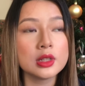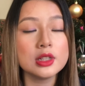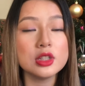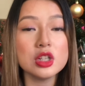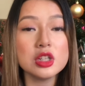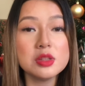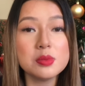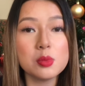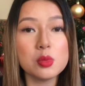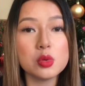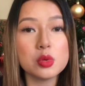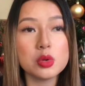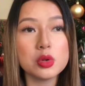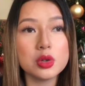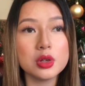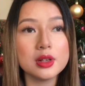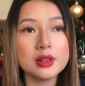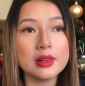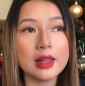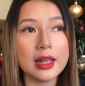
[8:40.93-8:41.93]
just
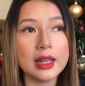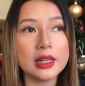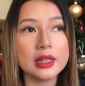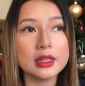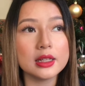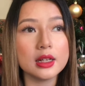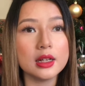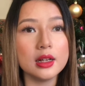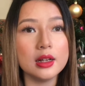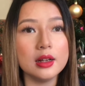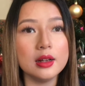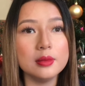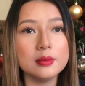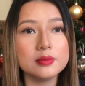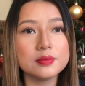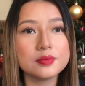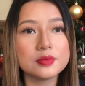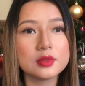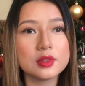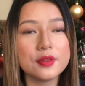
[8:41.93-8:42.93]
more like
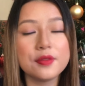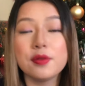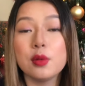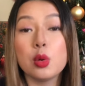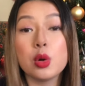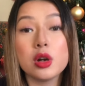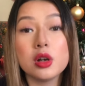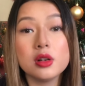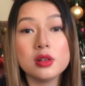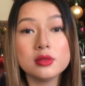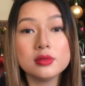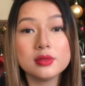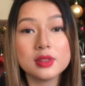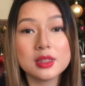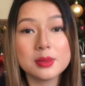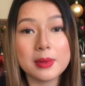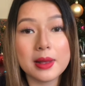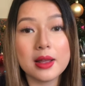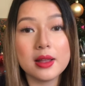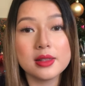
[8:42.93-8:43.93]
um floral
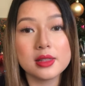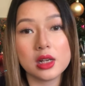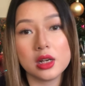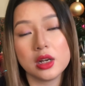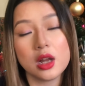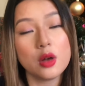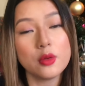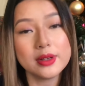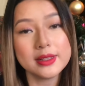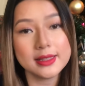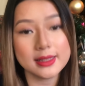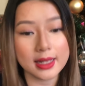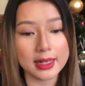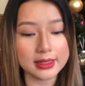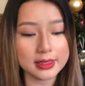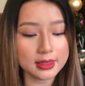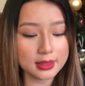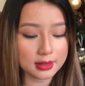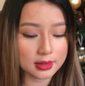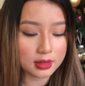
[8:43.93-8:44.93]
smells are always
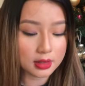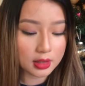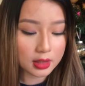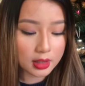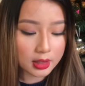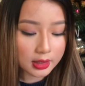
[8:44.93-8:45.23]
nice.